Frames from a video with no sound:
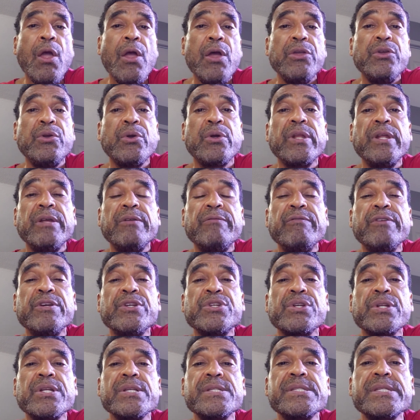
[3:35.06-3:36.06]
You can
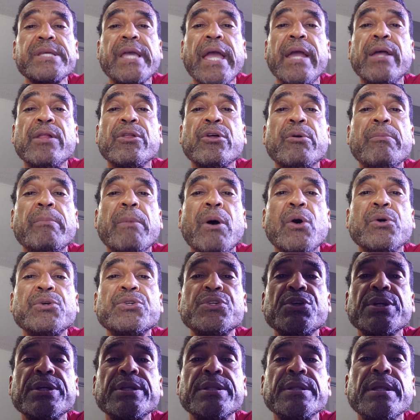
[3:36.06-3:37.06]
envision a scalar
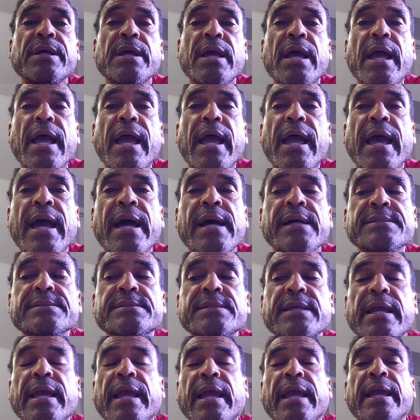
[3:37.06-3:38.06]
motion
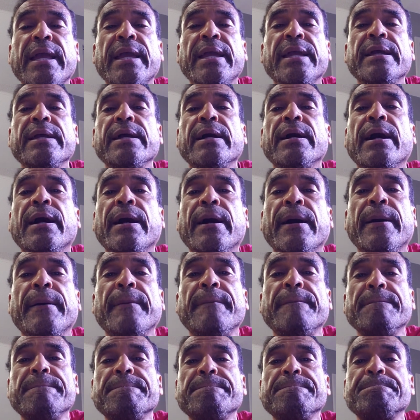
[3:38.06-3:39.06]
as a
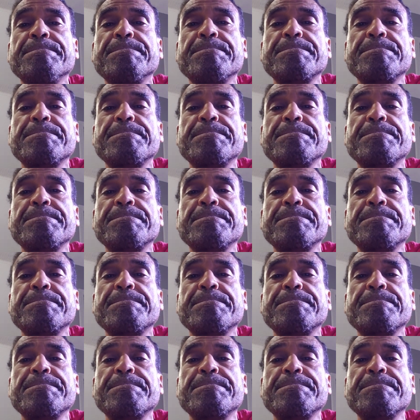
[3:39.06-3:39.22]
um,